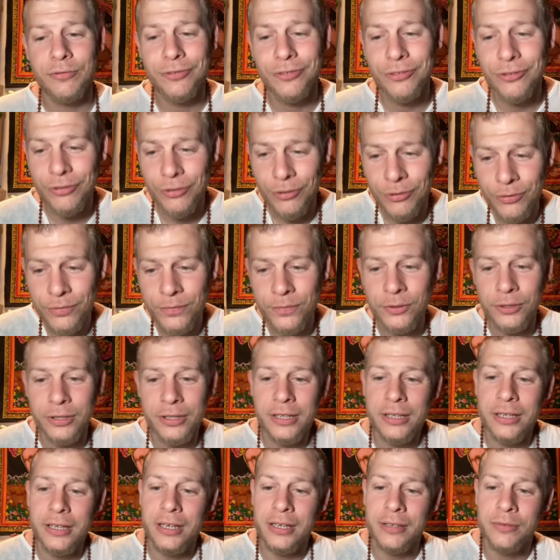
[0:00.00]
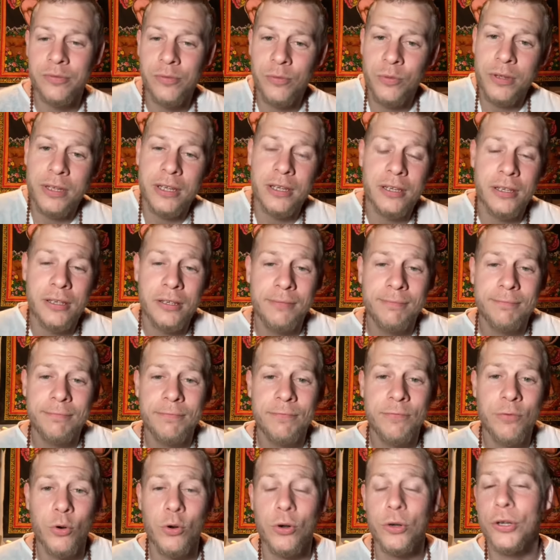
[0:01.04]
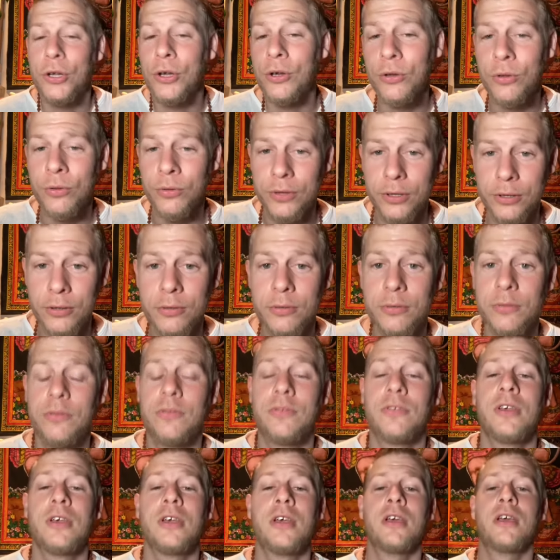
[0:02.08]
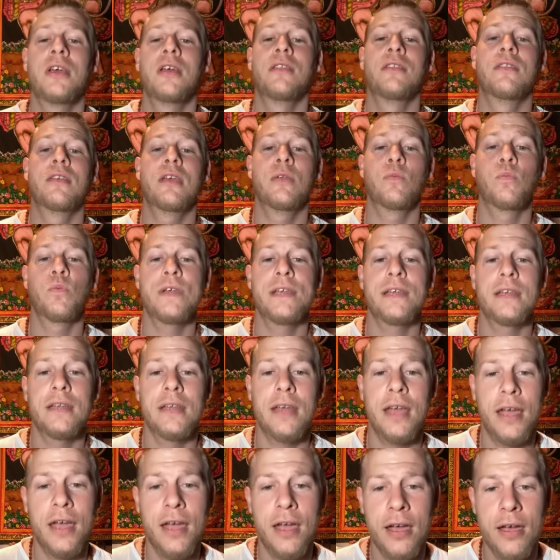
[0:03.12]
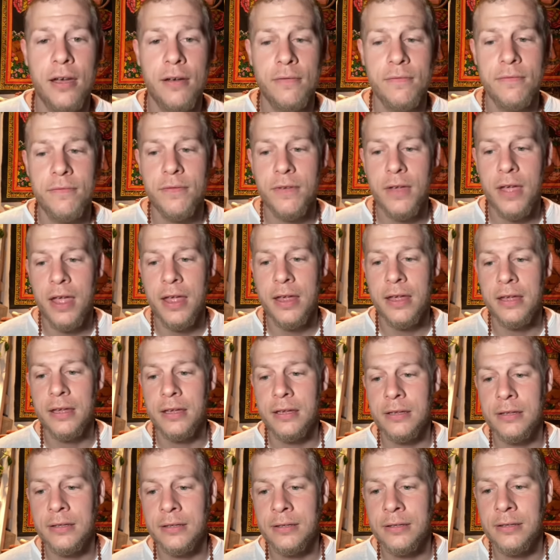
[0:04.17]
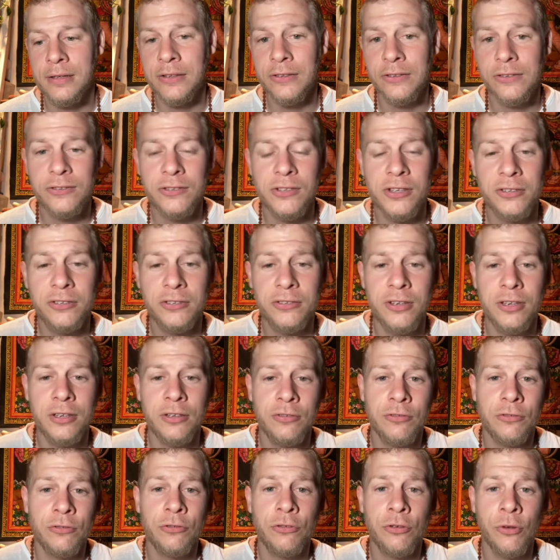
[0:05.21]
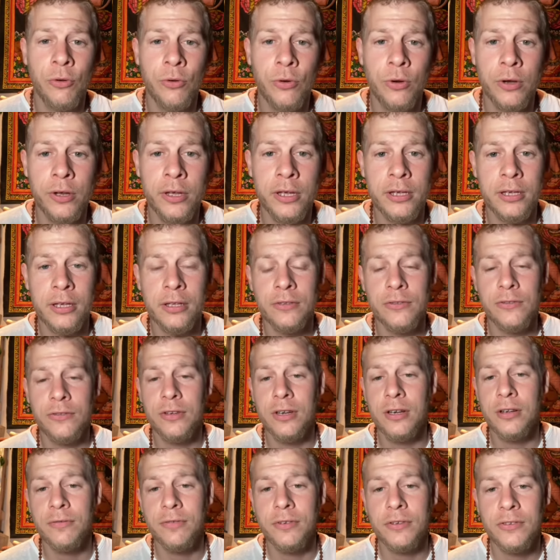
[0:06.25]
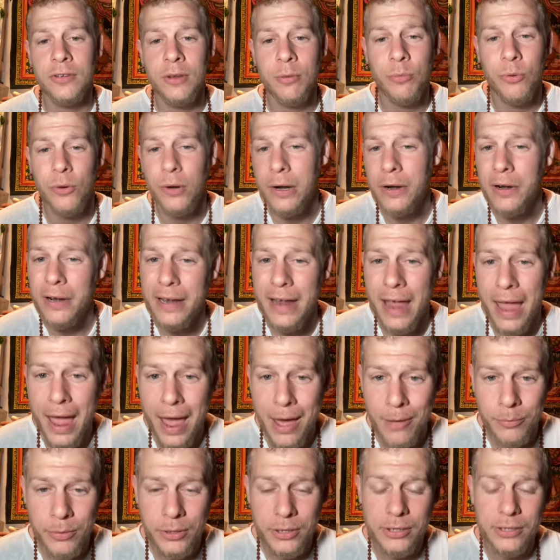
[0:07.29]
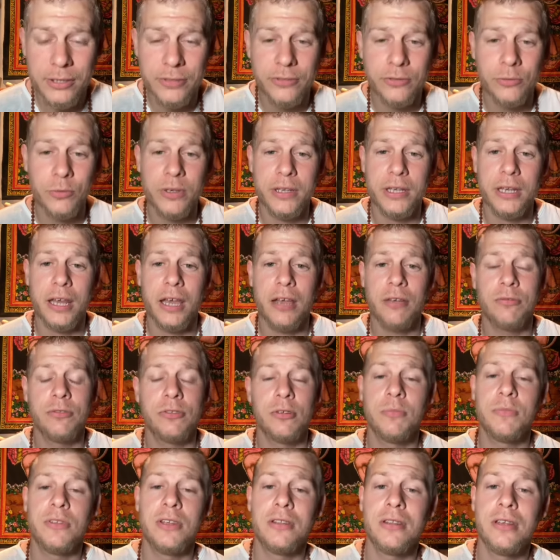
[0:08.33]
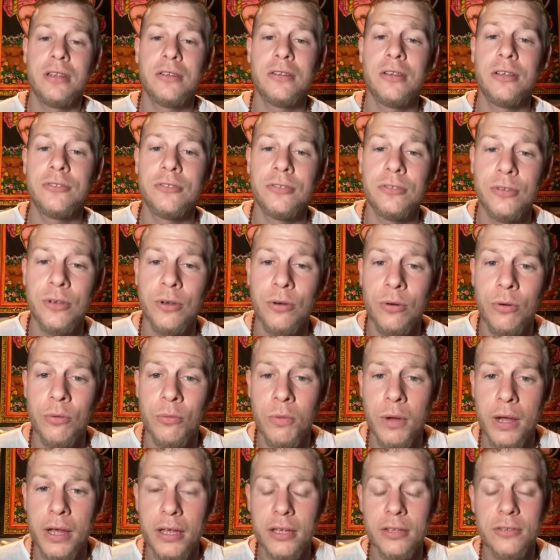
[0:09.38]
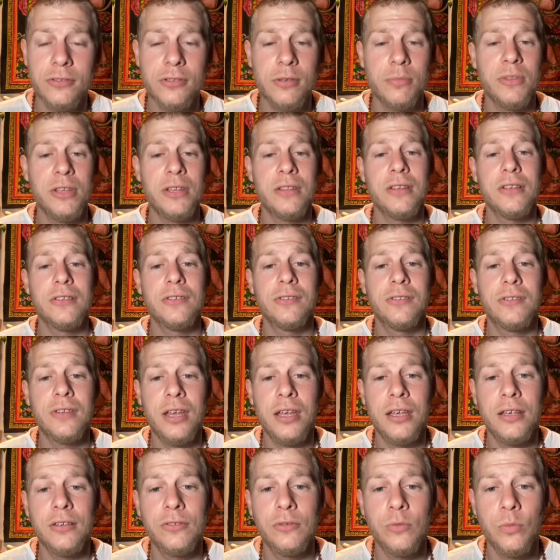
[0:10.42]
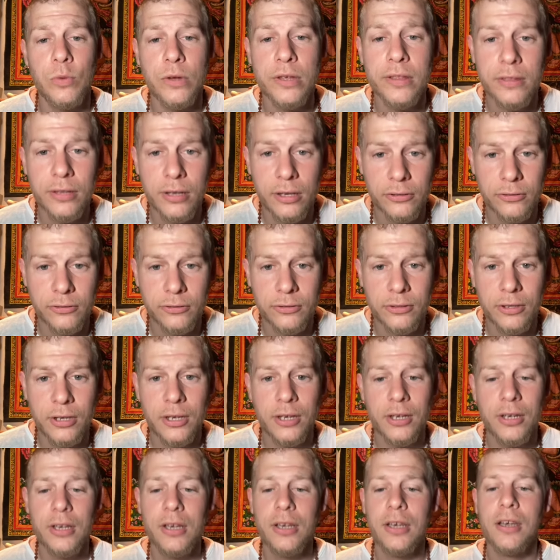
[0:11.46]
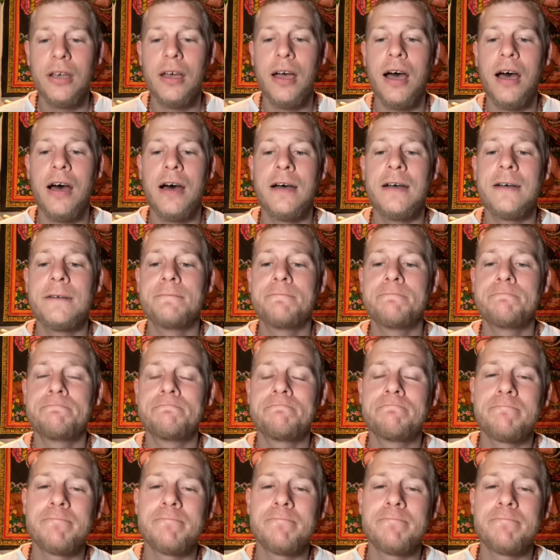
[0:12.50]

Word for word: truthfully, if we forego those, then we can have a consistent joy instead of a temporary happiness. We can have something that doesn't go away, something that stays with us. Um,